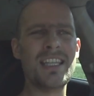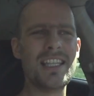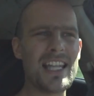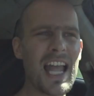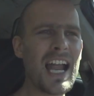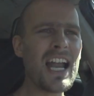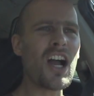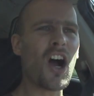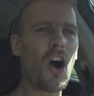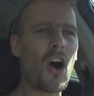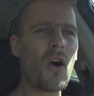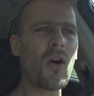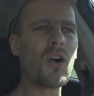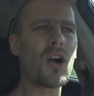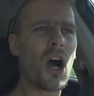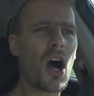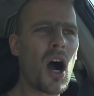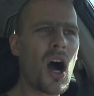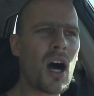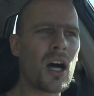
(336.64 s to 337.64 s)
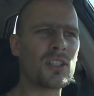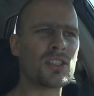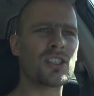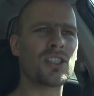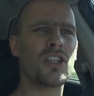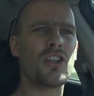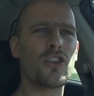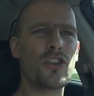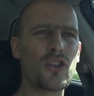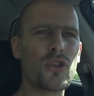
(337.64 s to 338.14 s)
they all cost
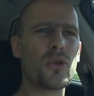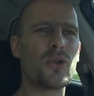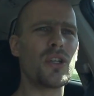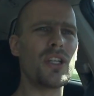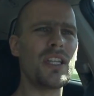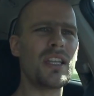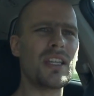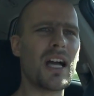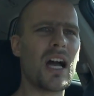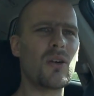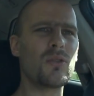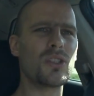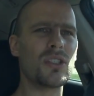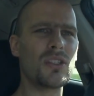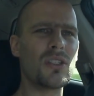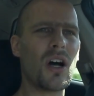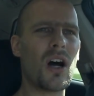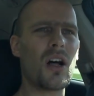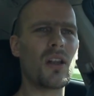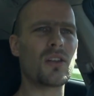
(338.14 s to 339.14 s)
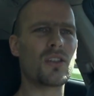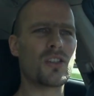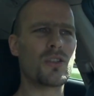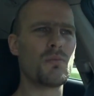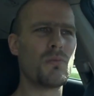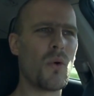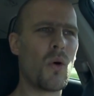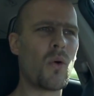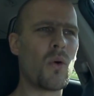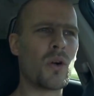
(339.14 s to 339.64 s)
$30,000
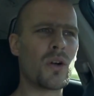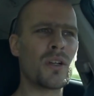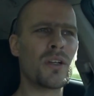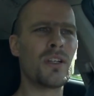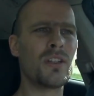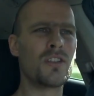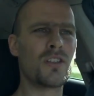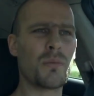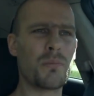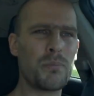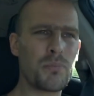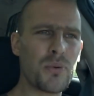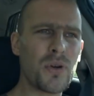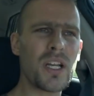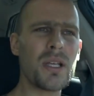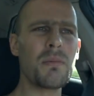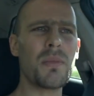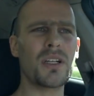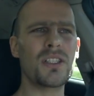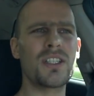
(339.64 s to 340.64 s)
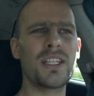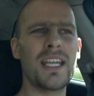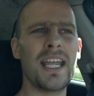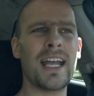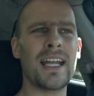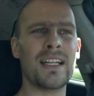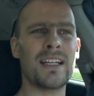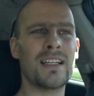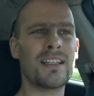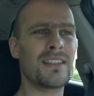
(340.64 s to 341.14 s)
more to pretty much
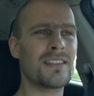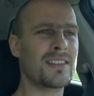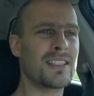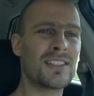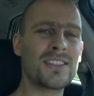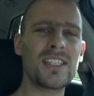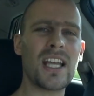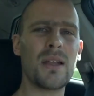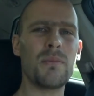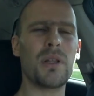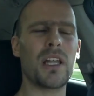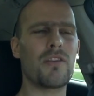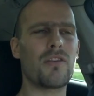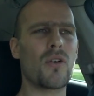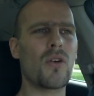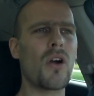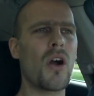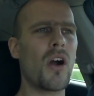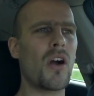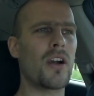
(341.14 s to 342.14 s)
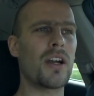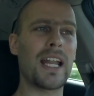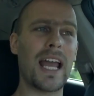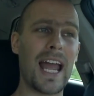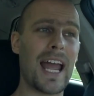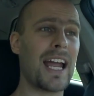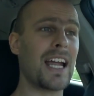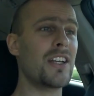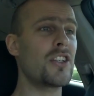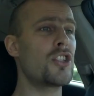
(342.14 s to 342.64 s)
get the same level car.
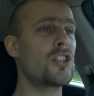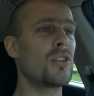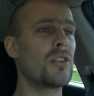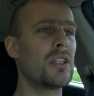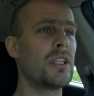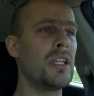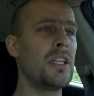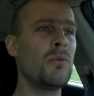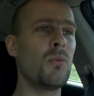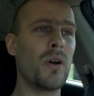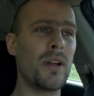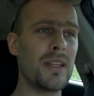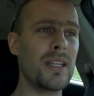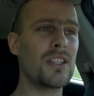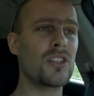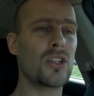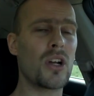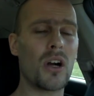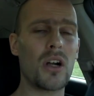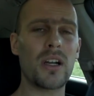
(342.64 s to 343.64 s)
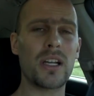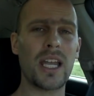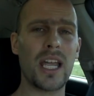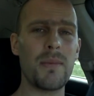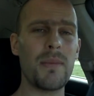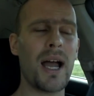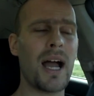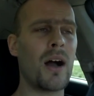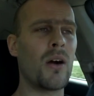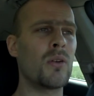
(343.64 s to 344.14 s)
And actually, when this car
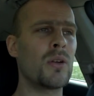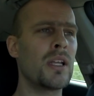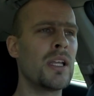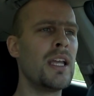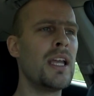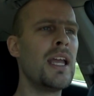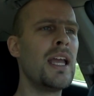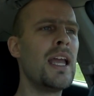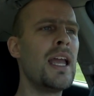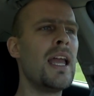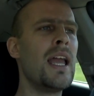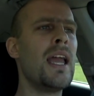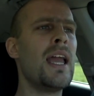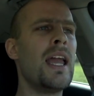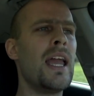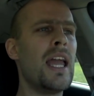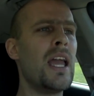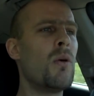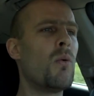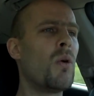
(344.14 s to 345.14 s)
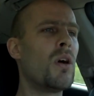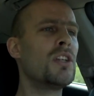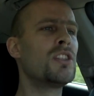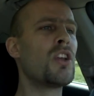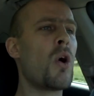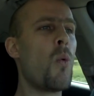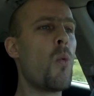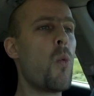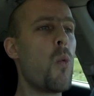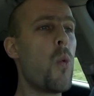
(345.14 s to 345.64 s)
came out, it was
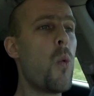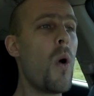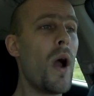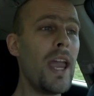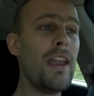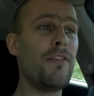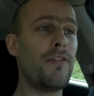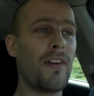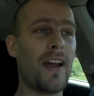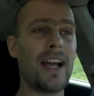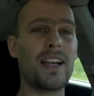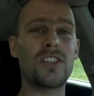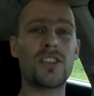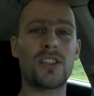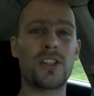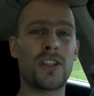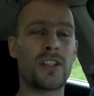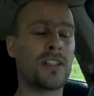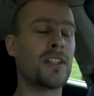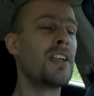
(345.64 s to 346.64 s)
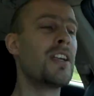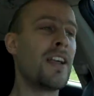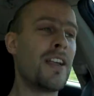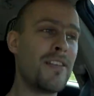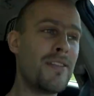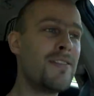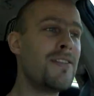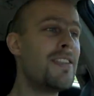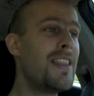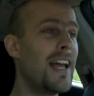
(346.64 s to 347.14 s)
way faster
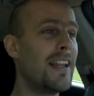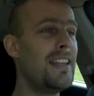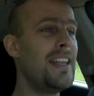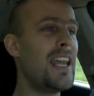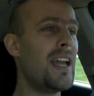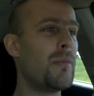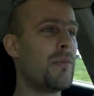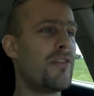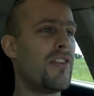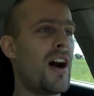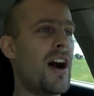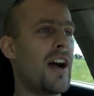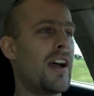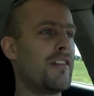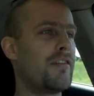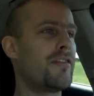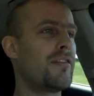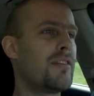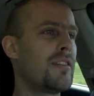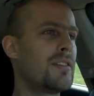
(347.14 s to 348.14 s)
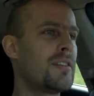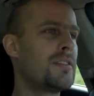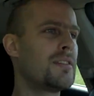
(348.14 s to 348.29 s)
than the M5.